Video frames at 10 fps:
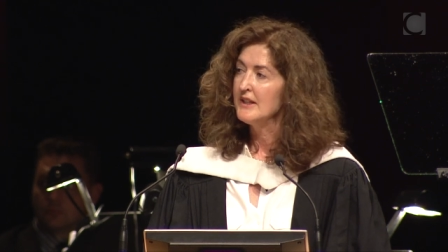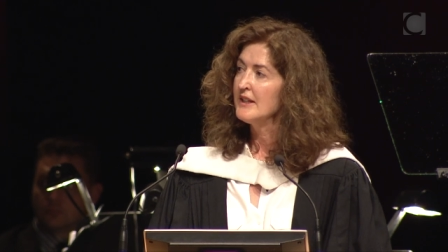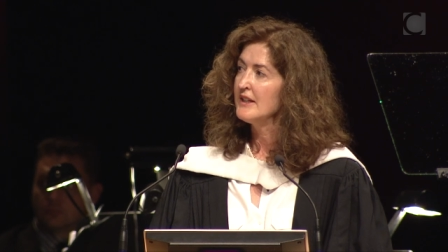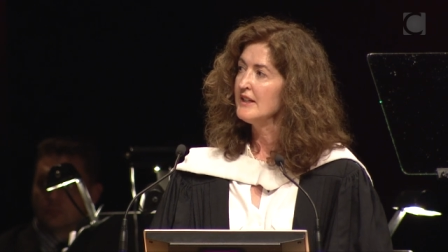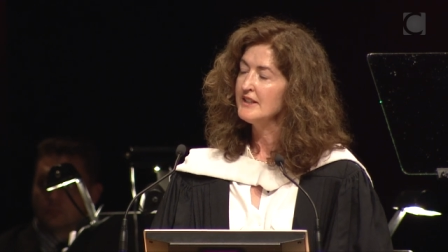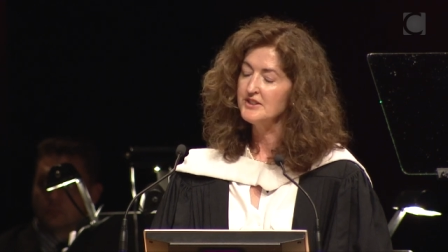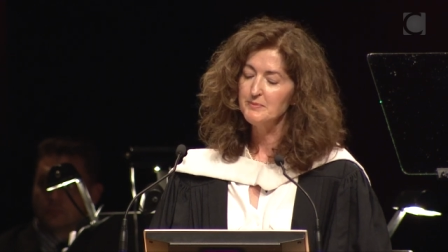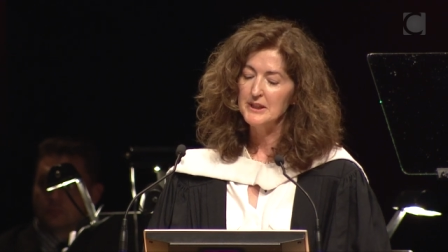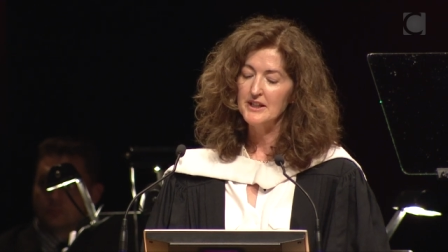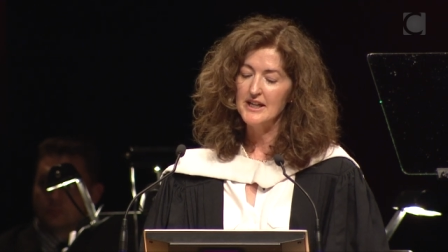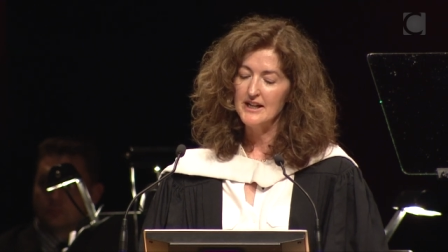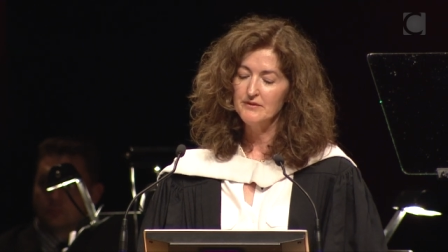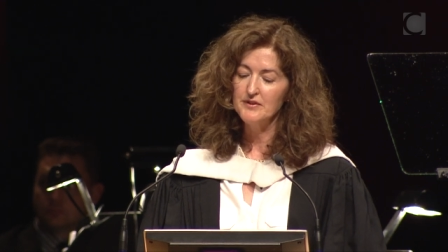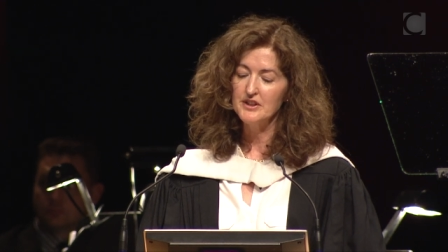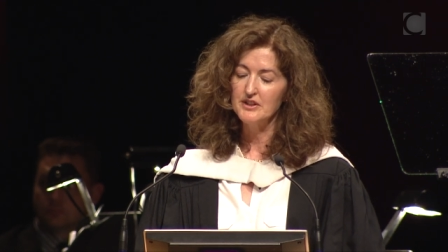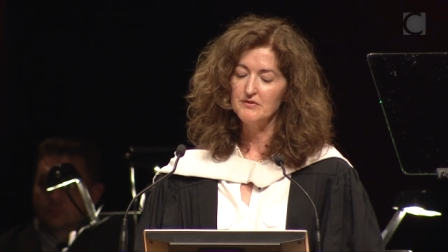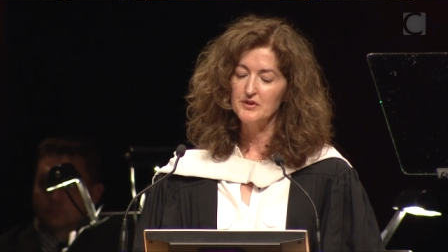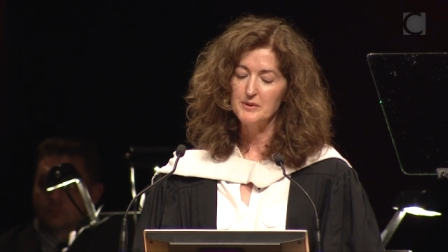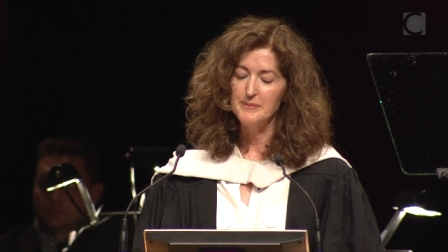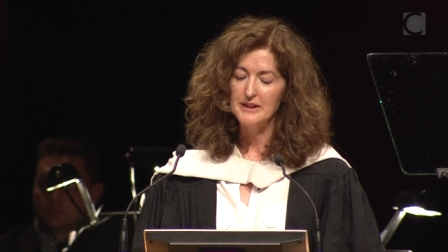He has been an advocate
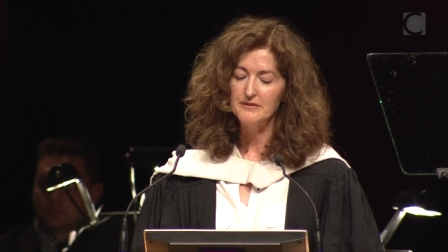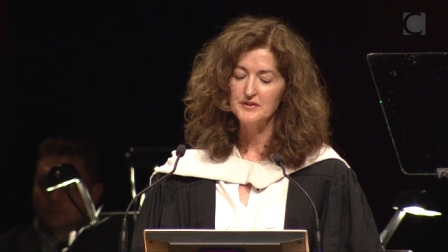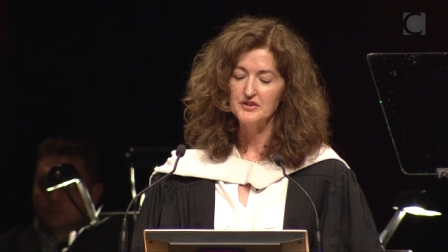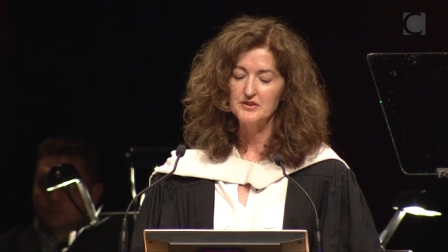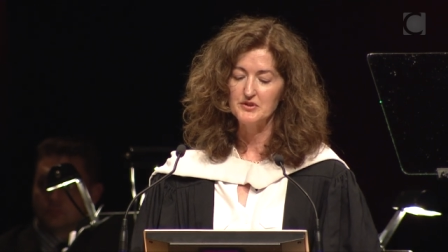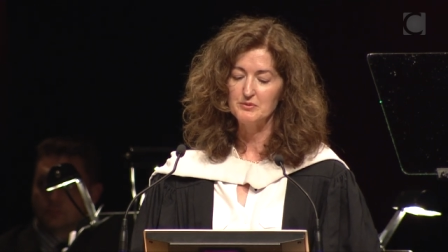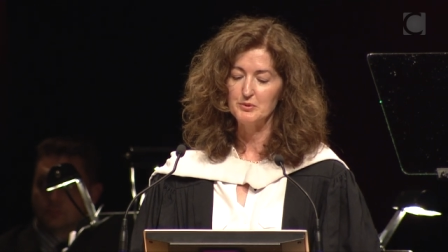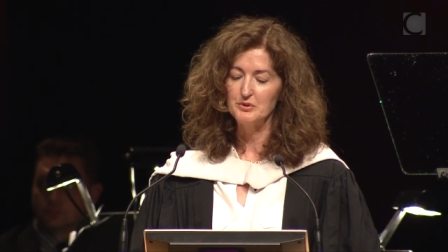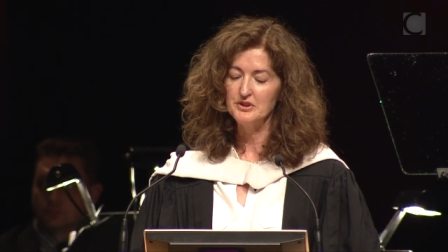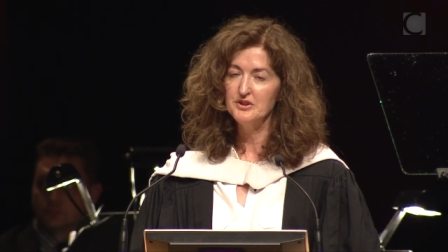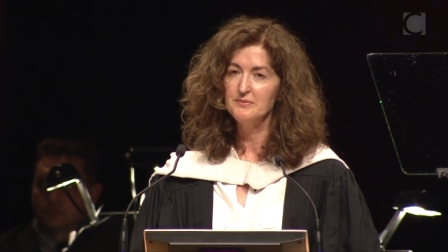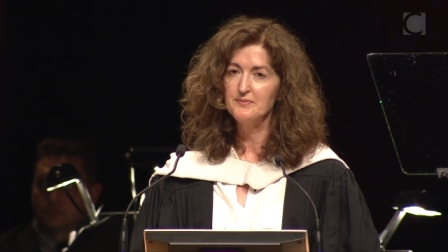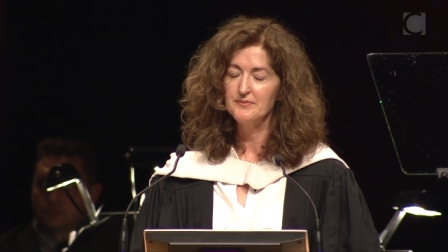for the benefits of sport.